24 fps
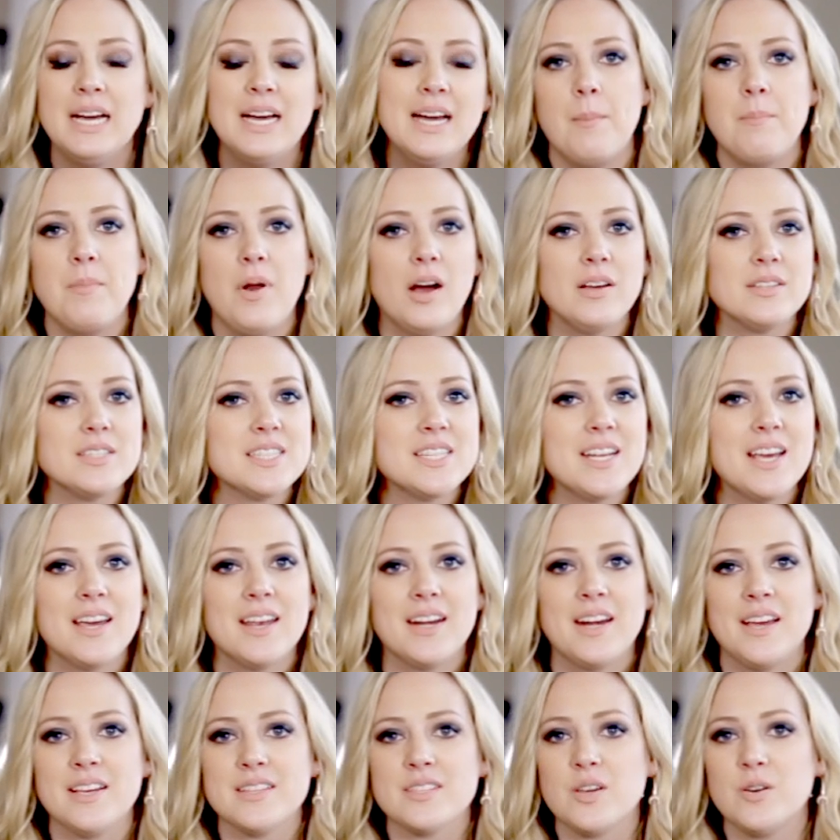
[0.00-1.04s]
I'm not staying
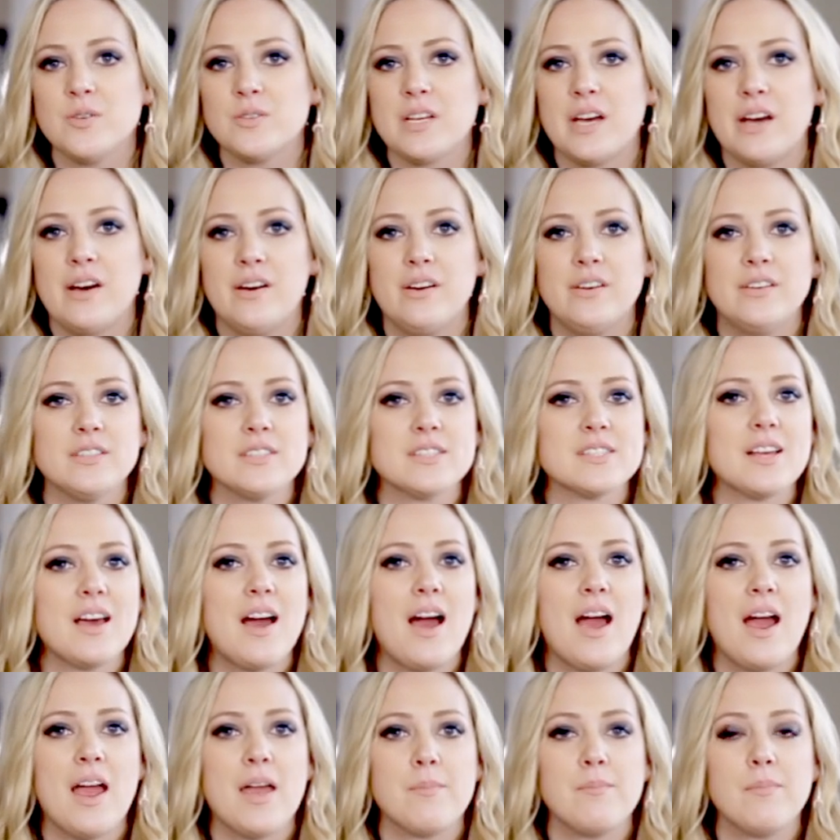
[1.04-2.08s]
at nice hotels.
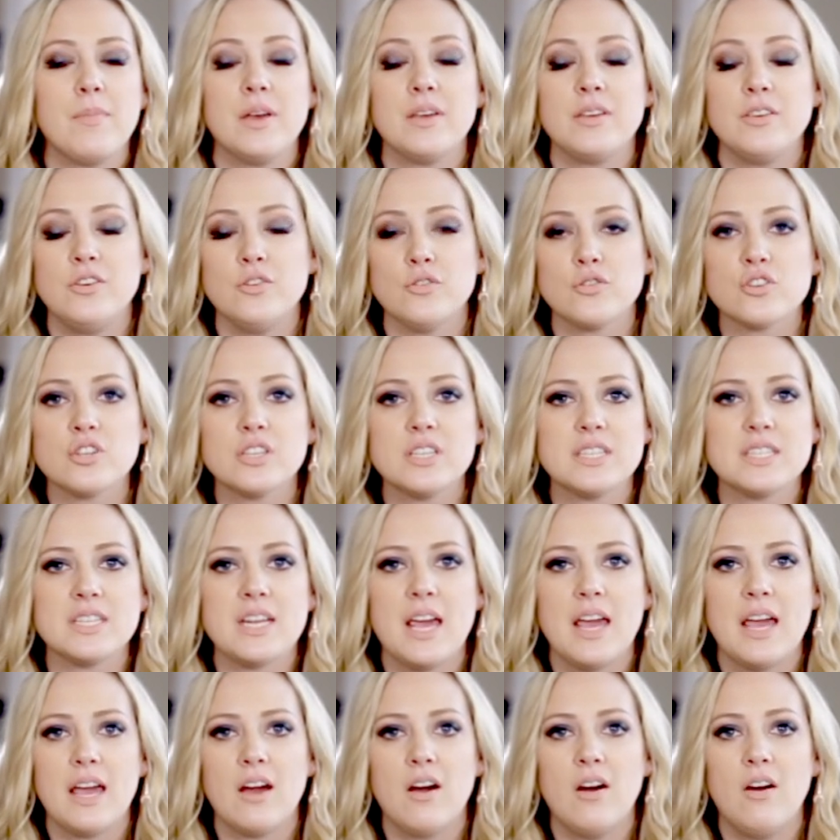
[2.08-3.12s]
I'm usually
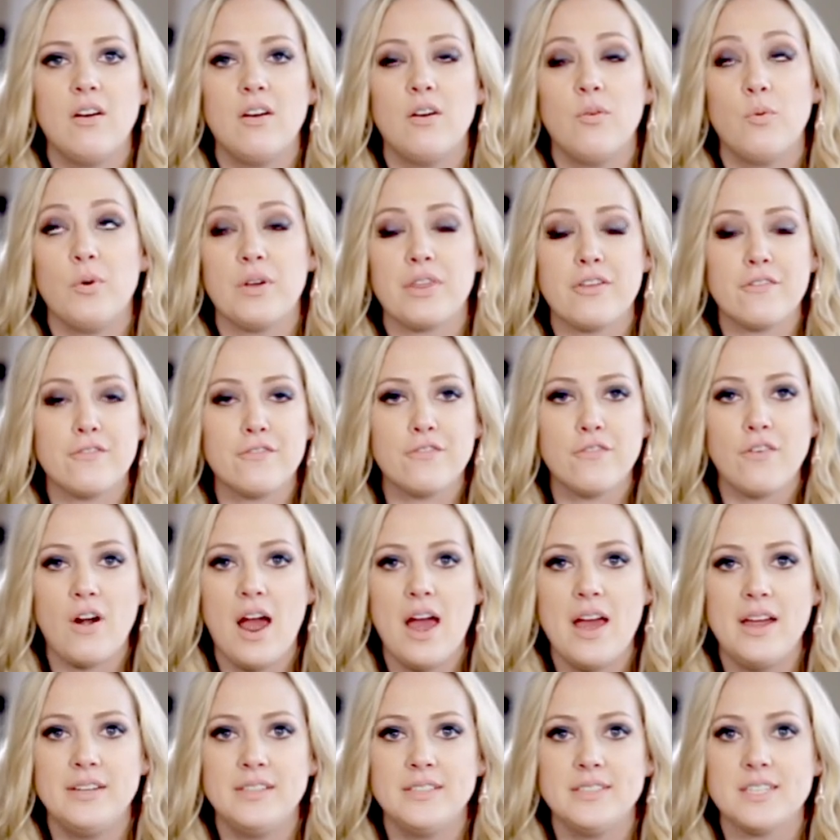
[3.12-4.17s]
staying with a
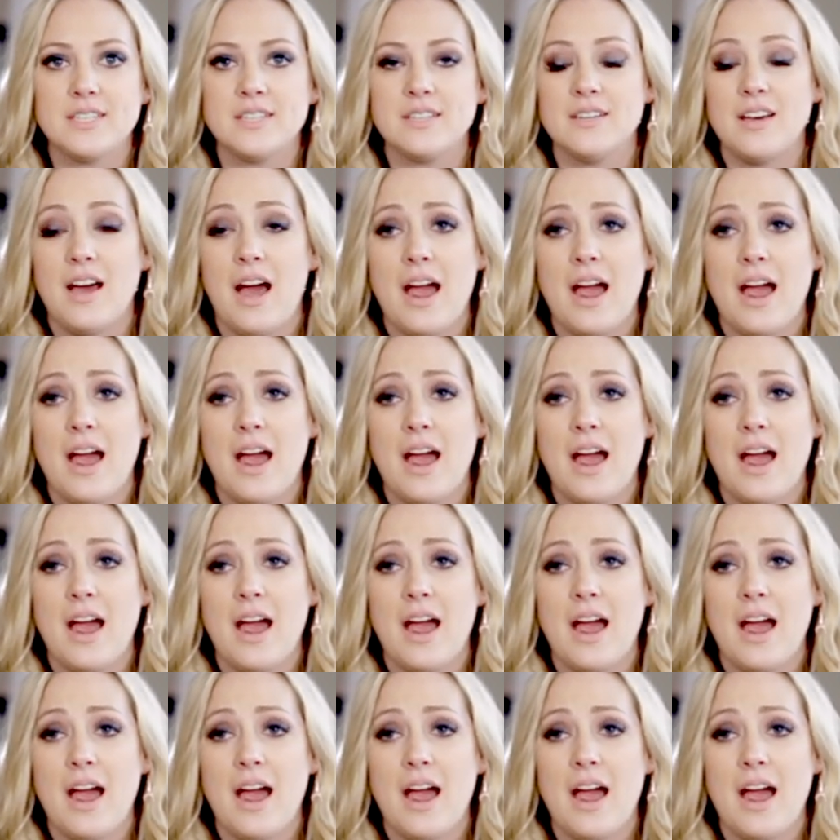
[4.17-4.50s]
friend.